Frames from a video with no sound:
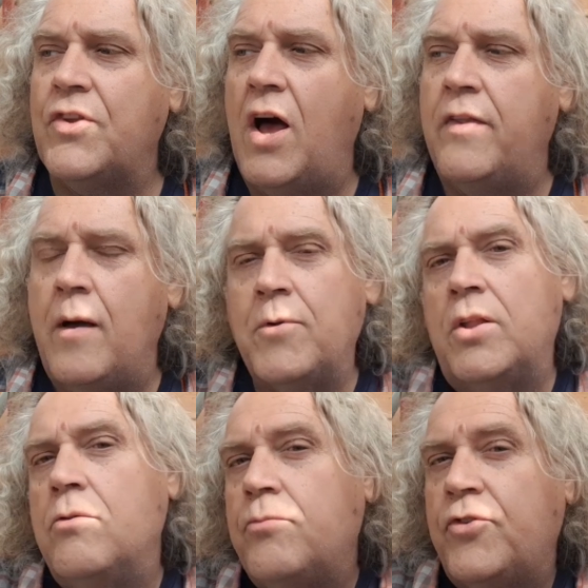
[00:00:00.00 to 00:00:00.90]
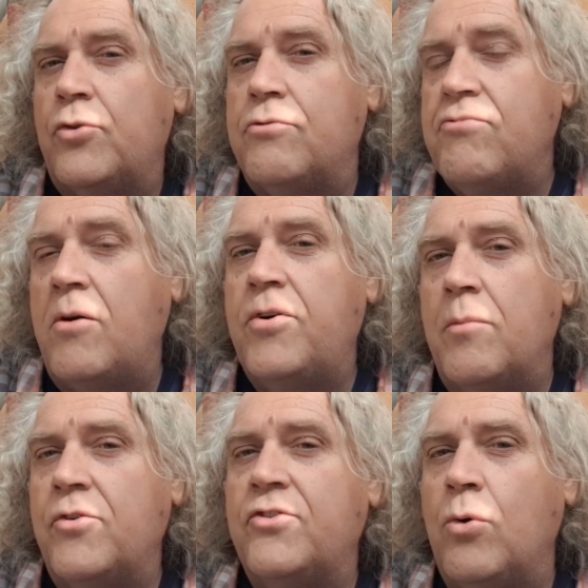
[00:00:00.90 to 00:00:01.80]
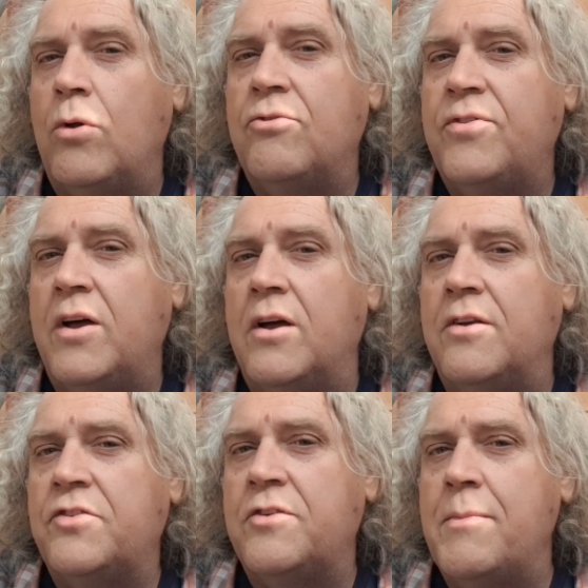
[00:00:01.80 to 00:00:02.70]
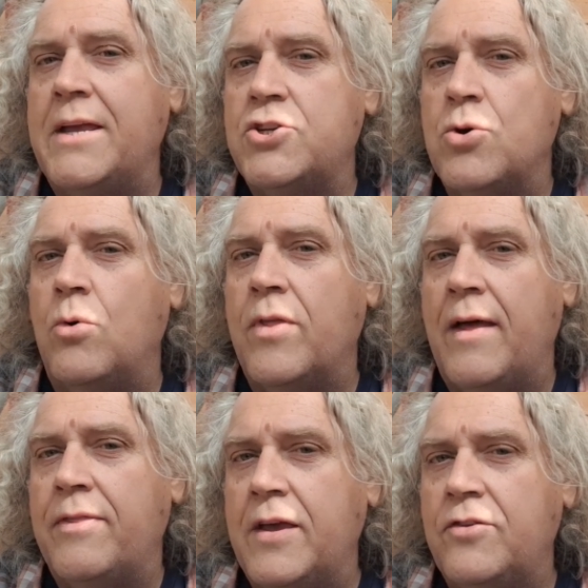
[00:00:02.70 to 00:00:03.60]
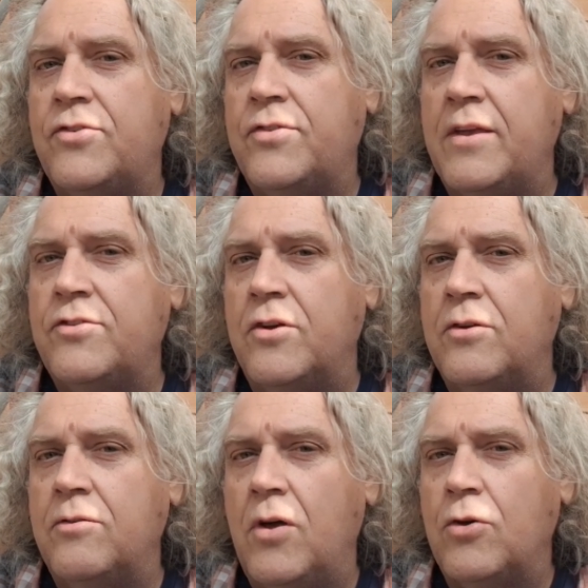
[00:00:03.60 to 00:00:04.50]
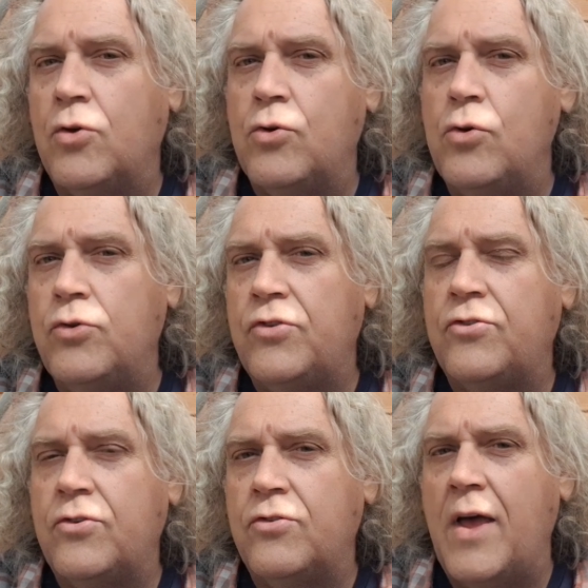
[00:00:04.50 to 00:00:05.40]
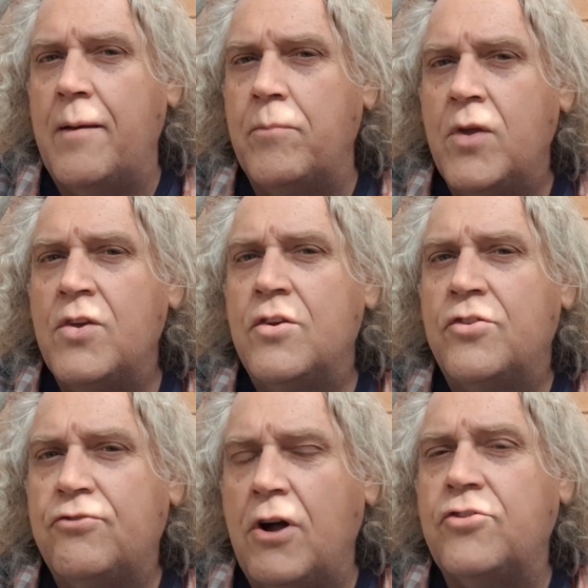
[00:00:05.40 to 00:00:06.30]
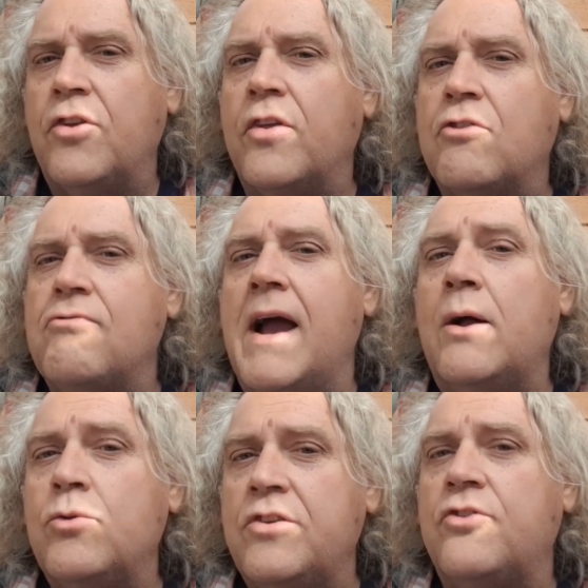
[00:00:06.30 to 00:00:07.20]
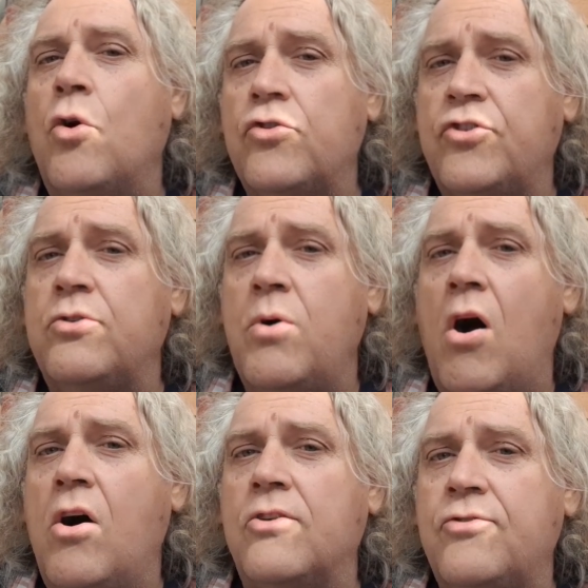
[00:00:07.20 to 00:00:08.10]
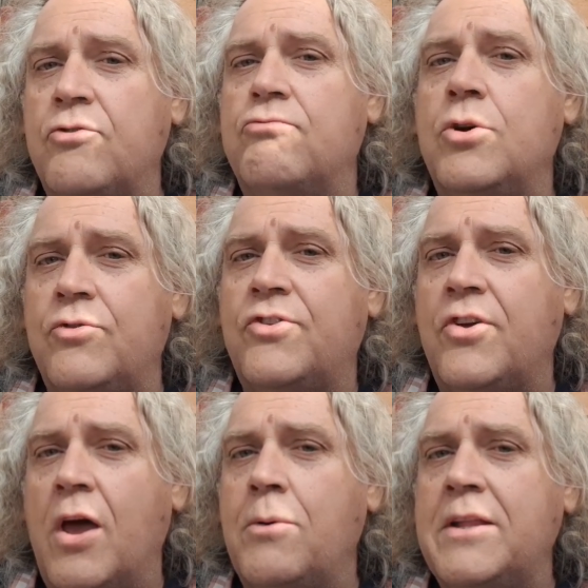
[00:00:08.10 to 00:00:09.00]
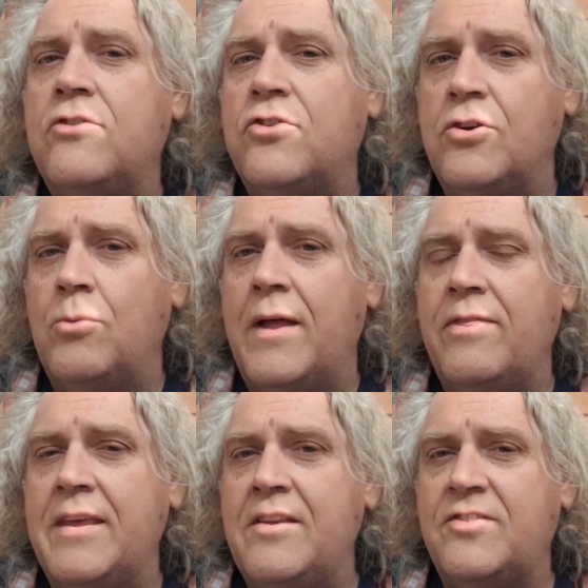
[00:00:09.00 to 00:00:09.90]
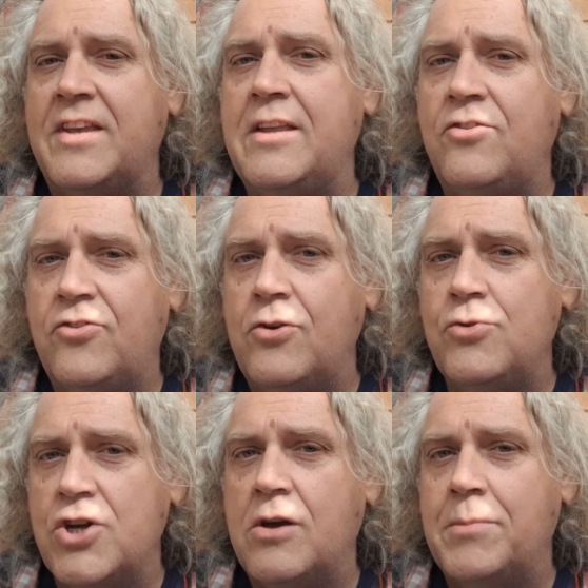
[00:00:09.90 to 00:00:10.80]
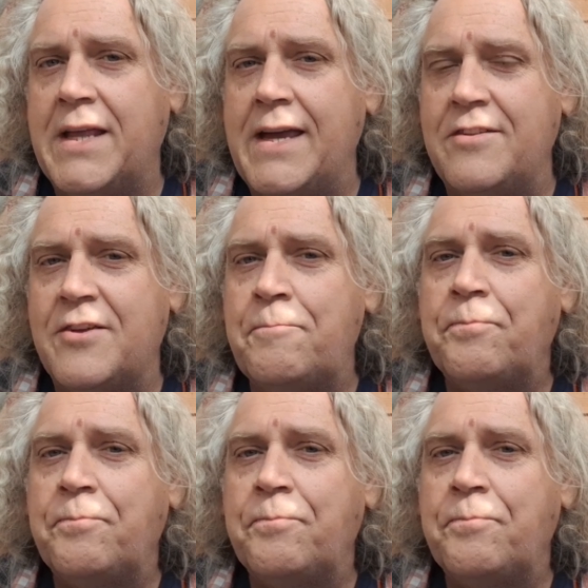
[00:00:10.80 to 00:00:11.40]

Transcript: and I'm going to sort of rough up the soil first to make sure that there's there's a, a good um, structure. The ground is not too hard for roots to go into when these seeds do germinate.